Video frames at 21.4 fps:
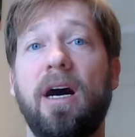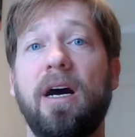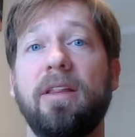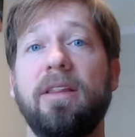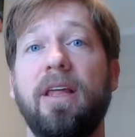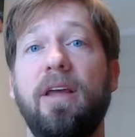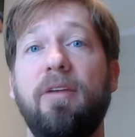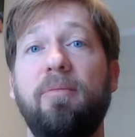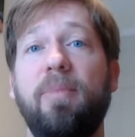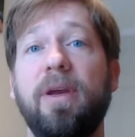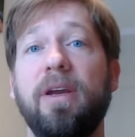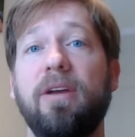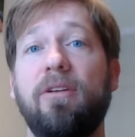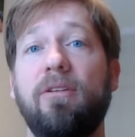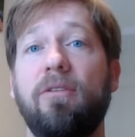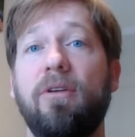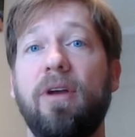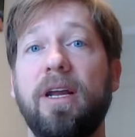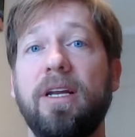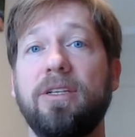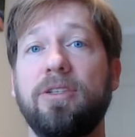They've been
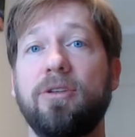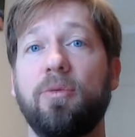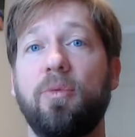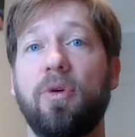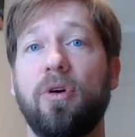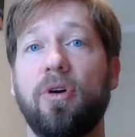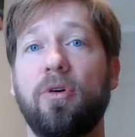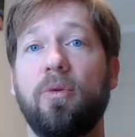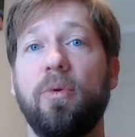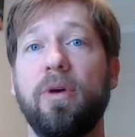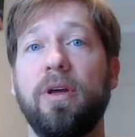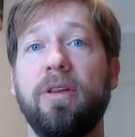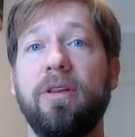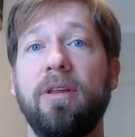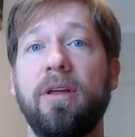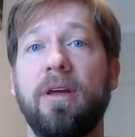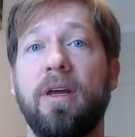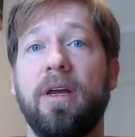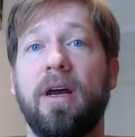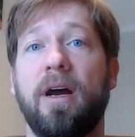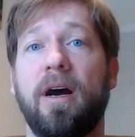great to work with.
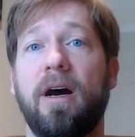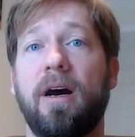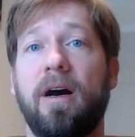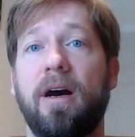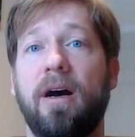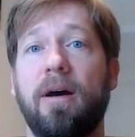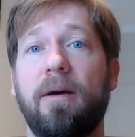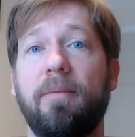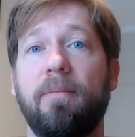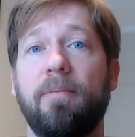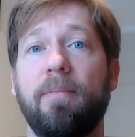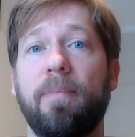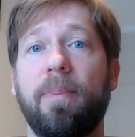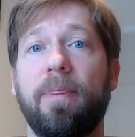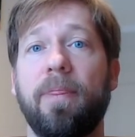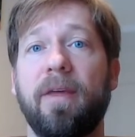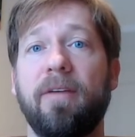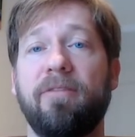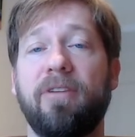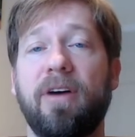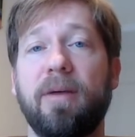
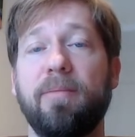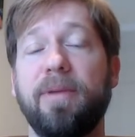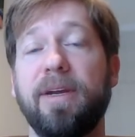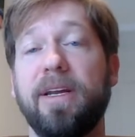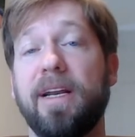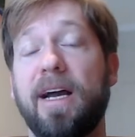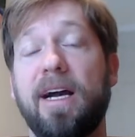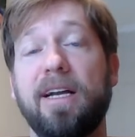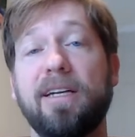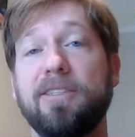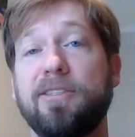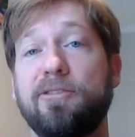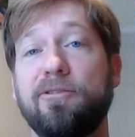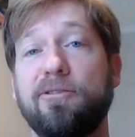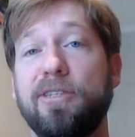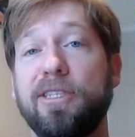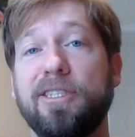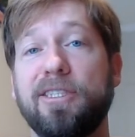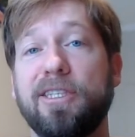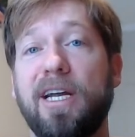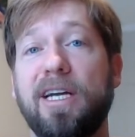If I'm being honest, the
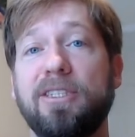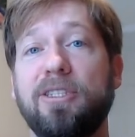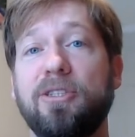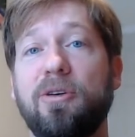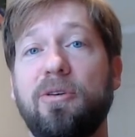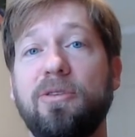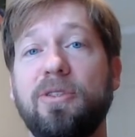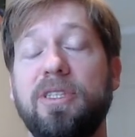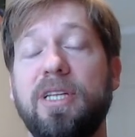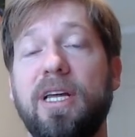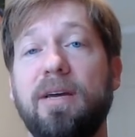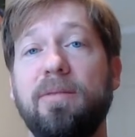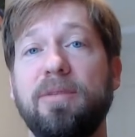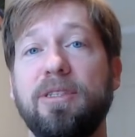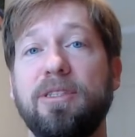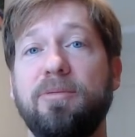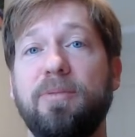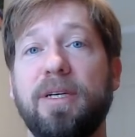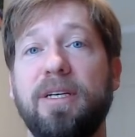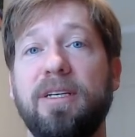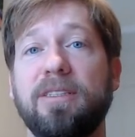reason I chose them
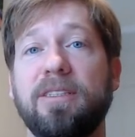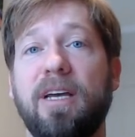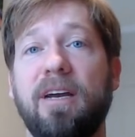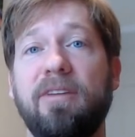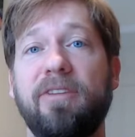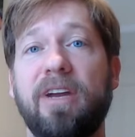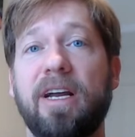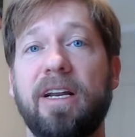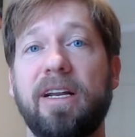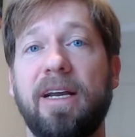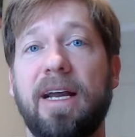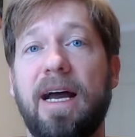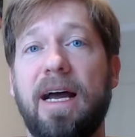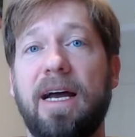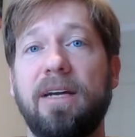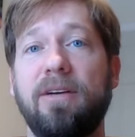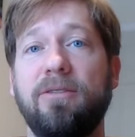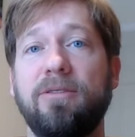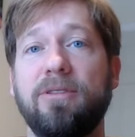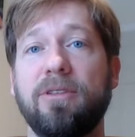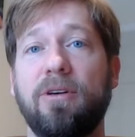is because I've got a
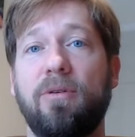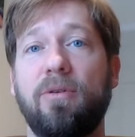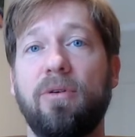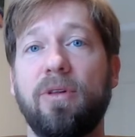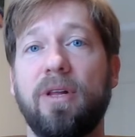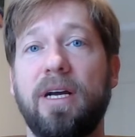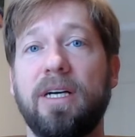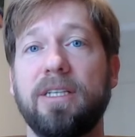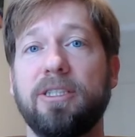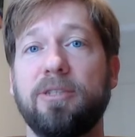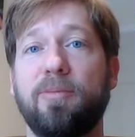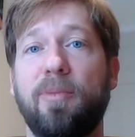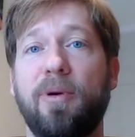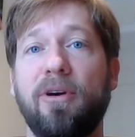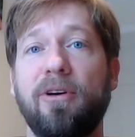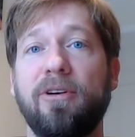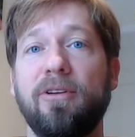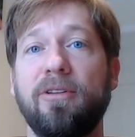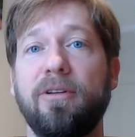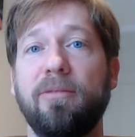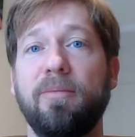guy who's a whole lot
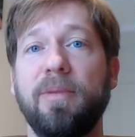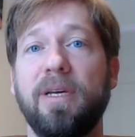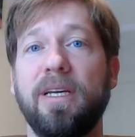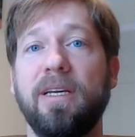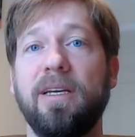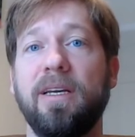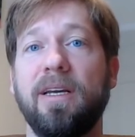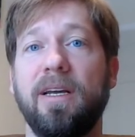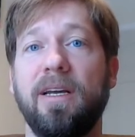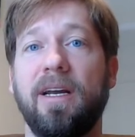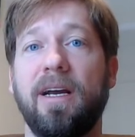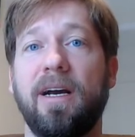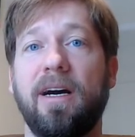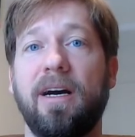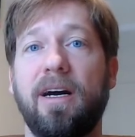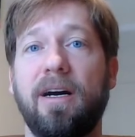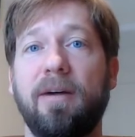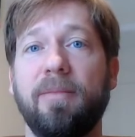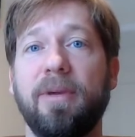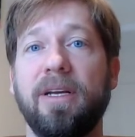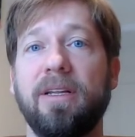smarter than me
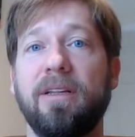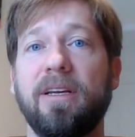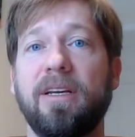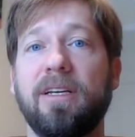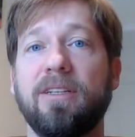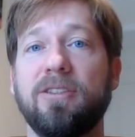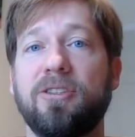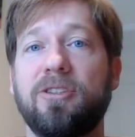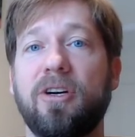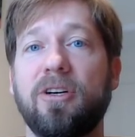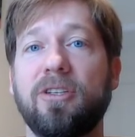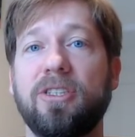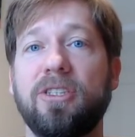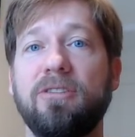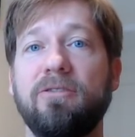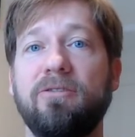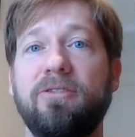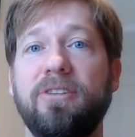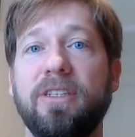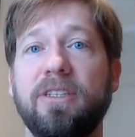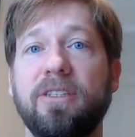in the
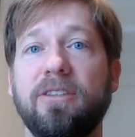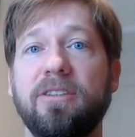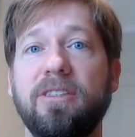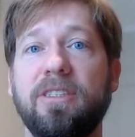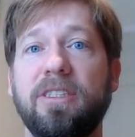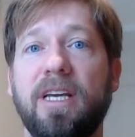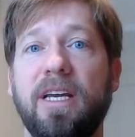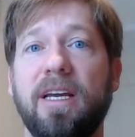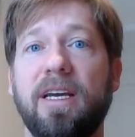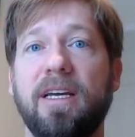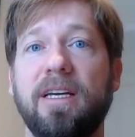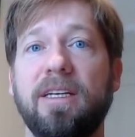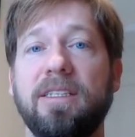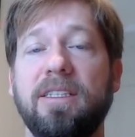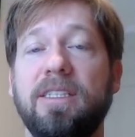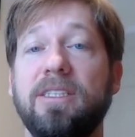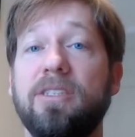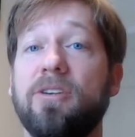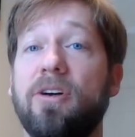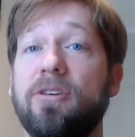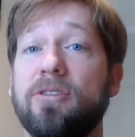construction fields, and
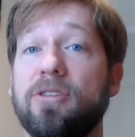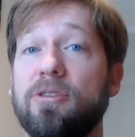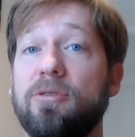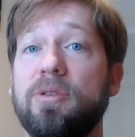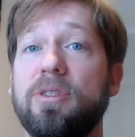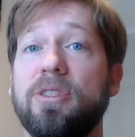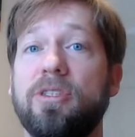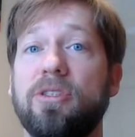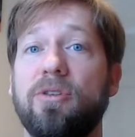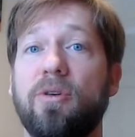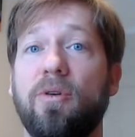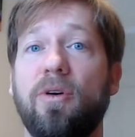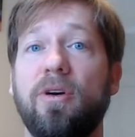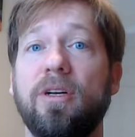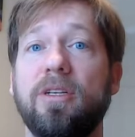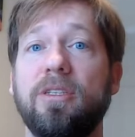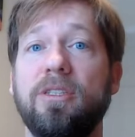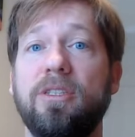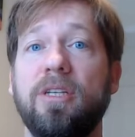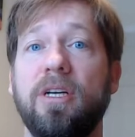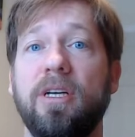he's also in
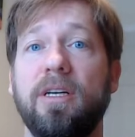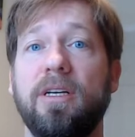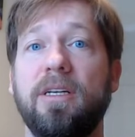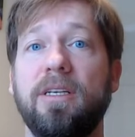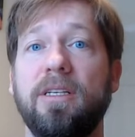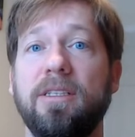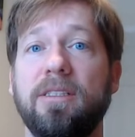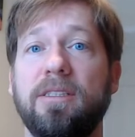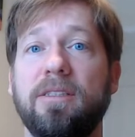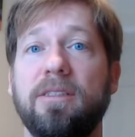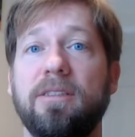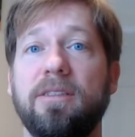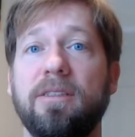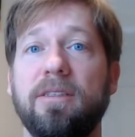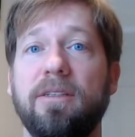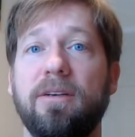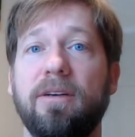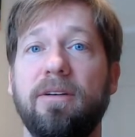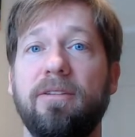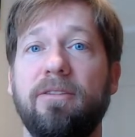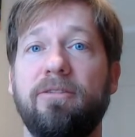storage. He's
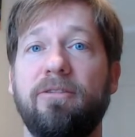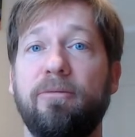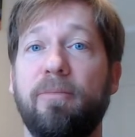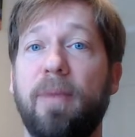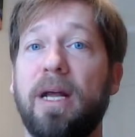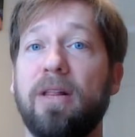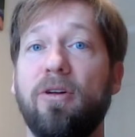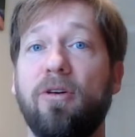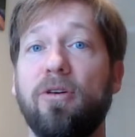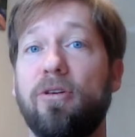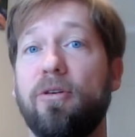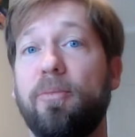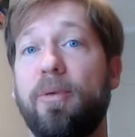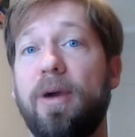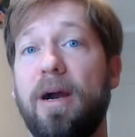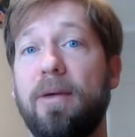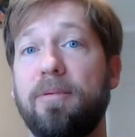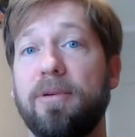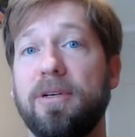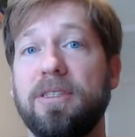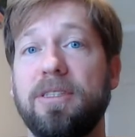for my local
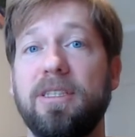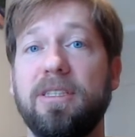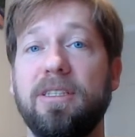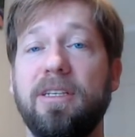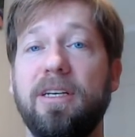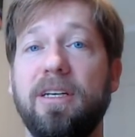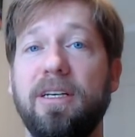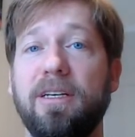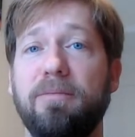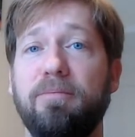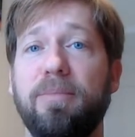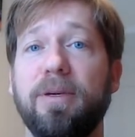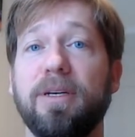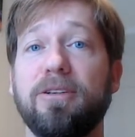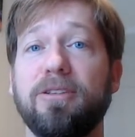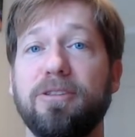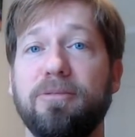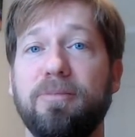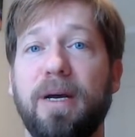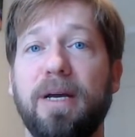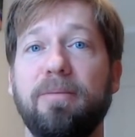properties. He
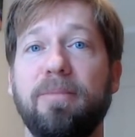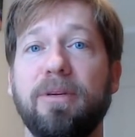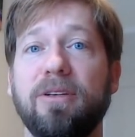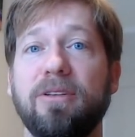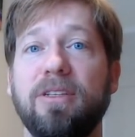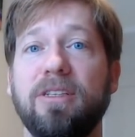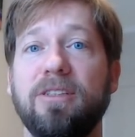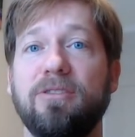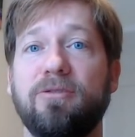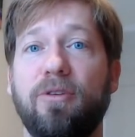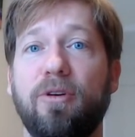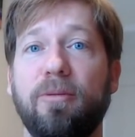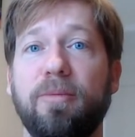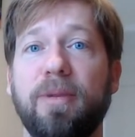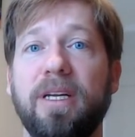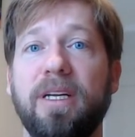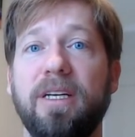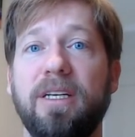builds my buildings for me.